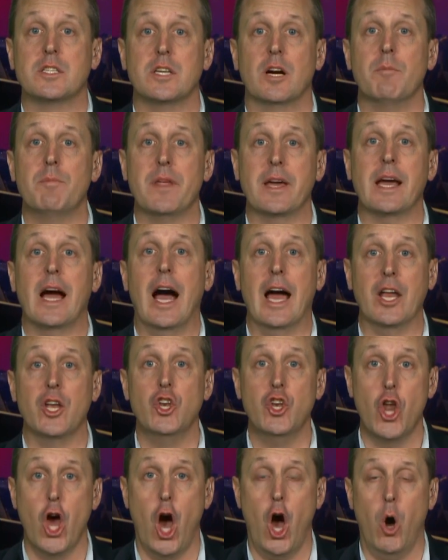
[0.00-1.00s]
something I
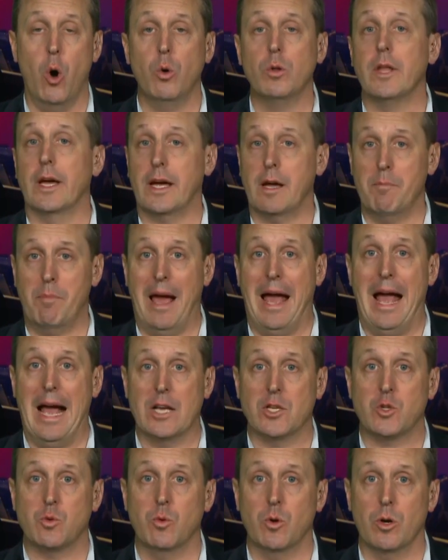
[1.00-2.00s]
know, like a
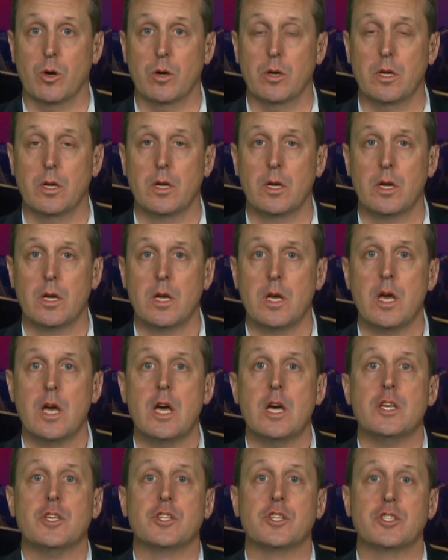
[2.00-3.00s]
password,
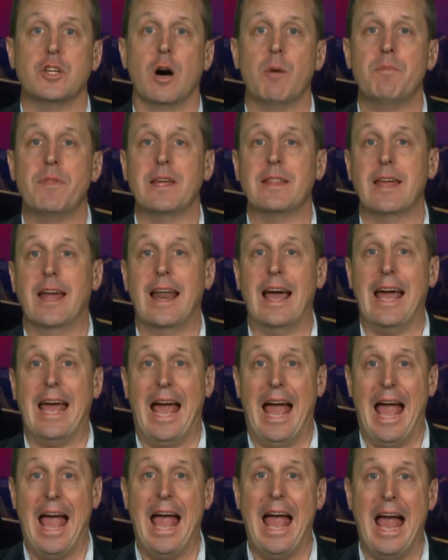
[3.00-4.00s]
something that I
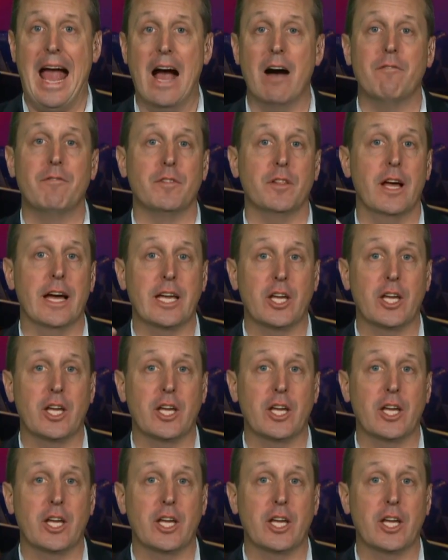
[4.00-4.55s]
have,